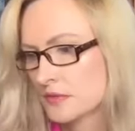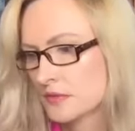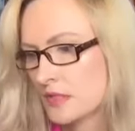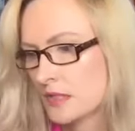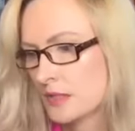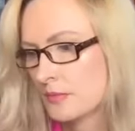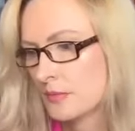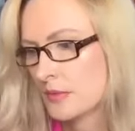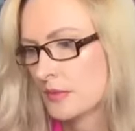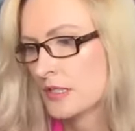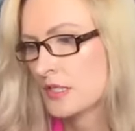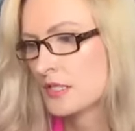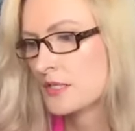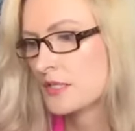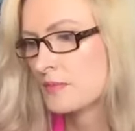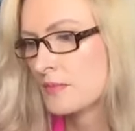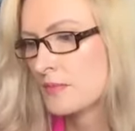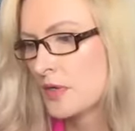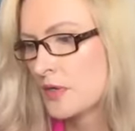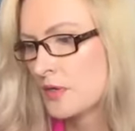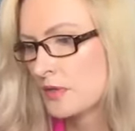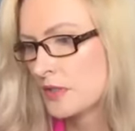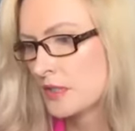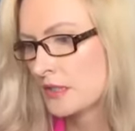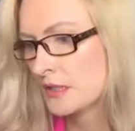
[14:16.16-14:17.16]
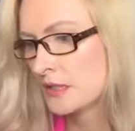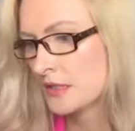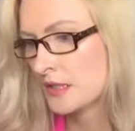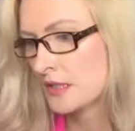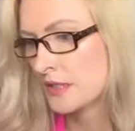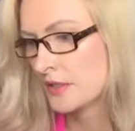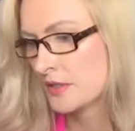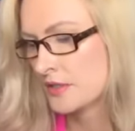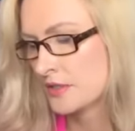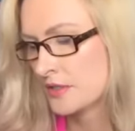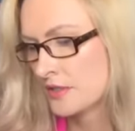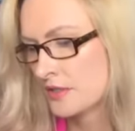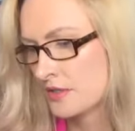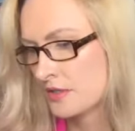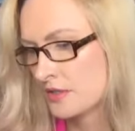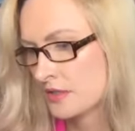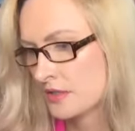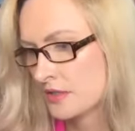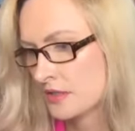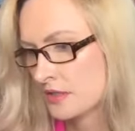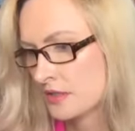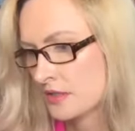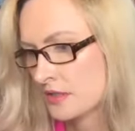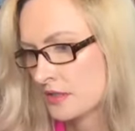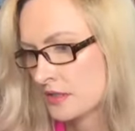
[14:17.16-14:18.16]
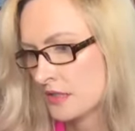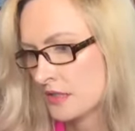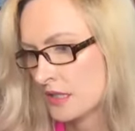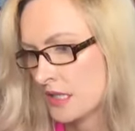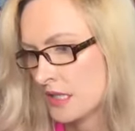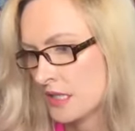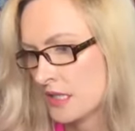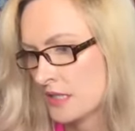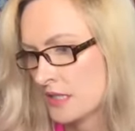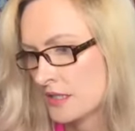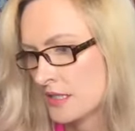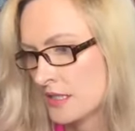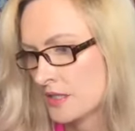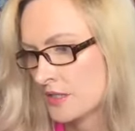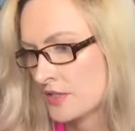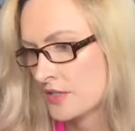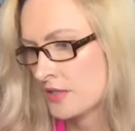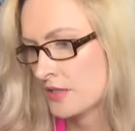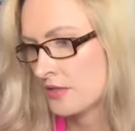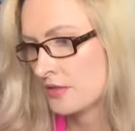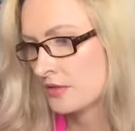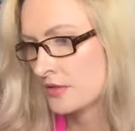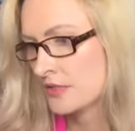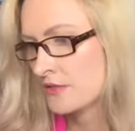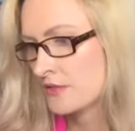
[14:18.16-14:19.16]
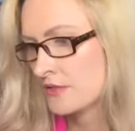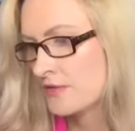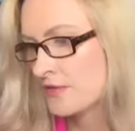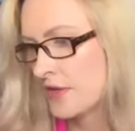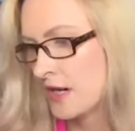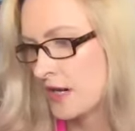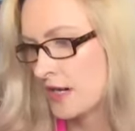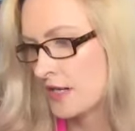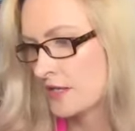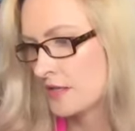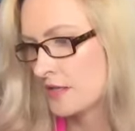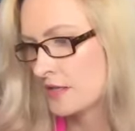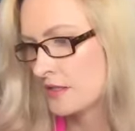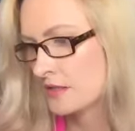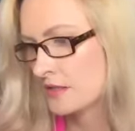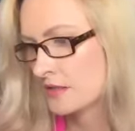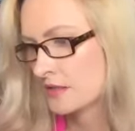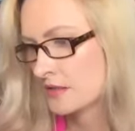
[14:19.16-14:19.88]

When the smoke clears, there is only fire